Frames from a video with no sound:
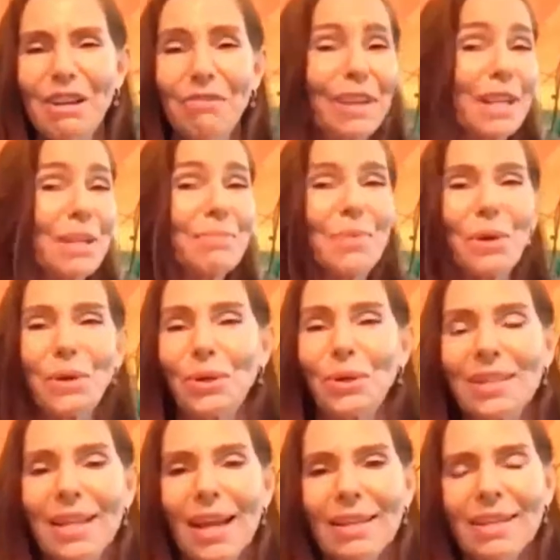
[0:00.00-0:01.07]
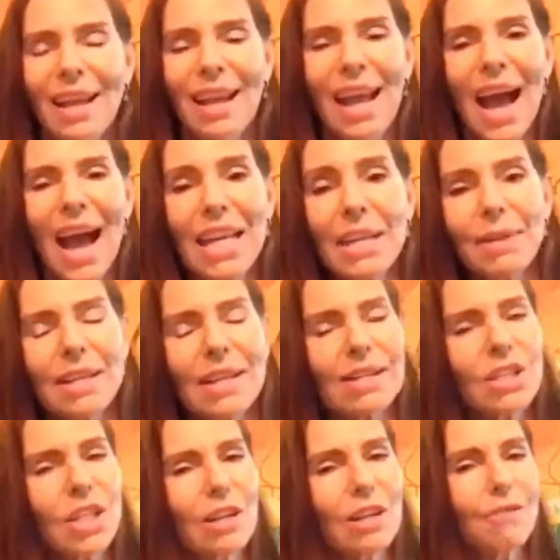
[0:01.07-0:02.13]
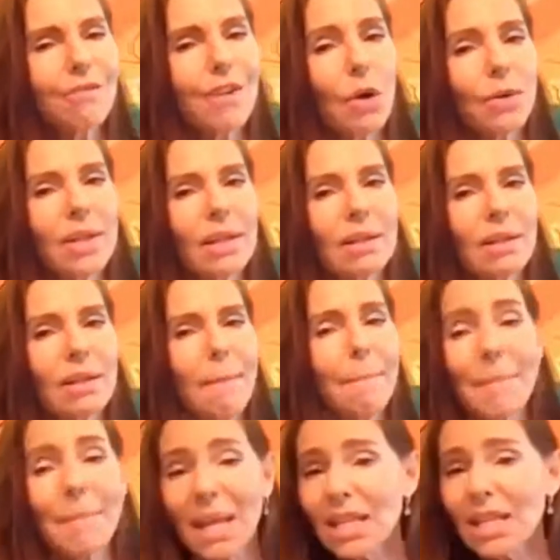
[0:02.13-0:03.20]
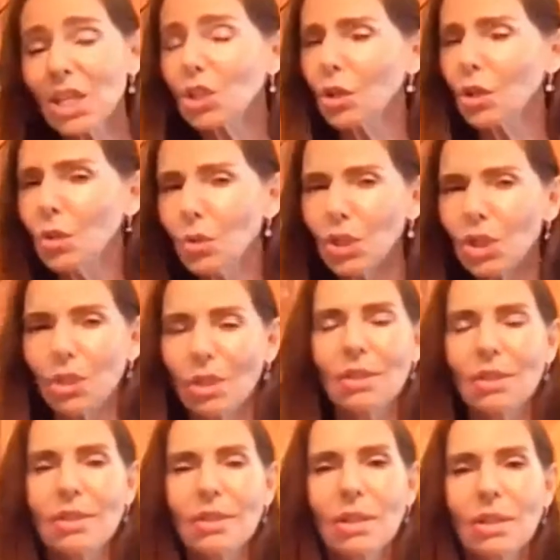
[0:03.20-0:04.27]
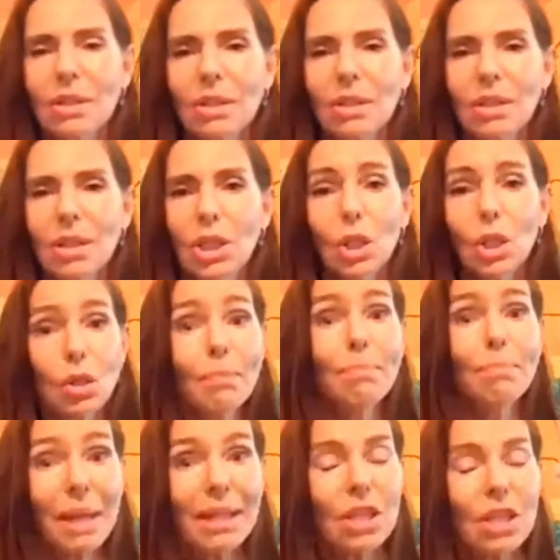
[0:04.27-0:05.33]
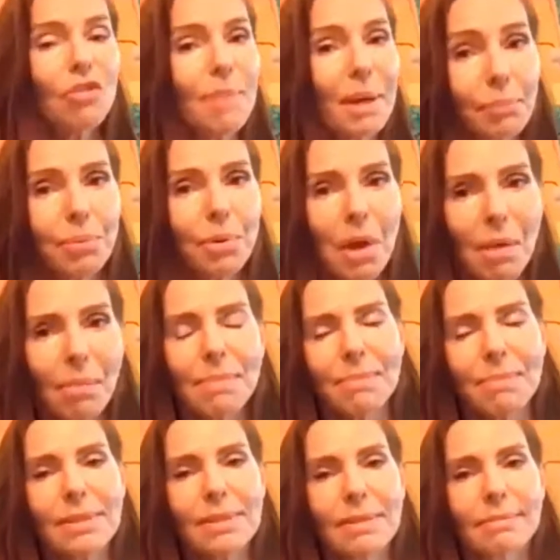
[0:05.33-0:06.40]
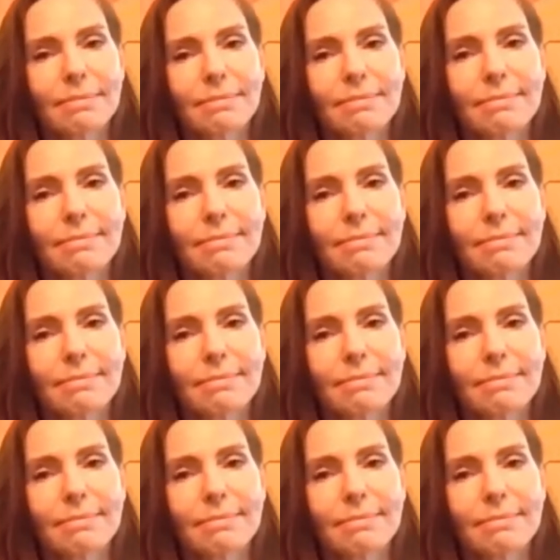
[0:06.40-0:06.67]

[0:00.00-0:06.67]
feeling more content, and even I started finding many solutions to many of my problems.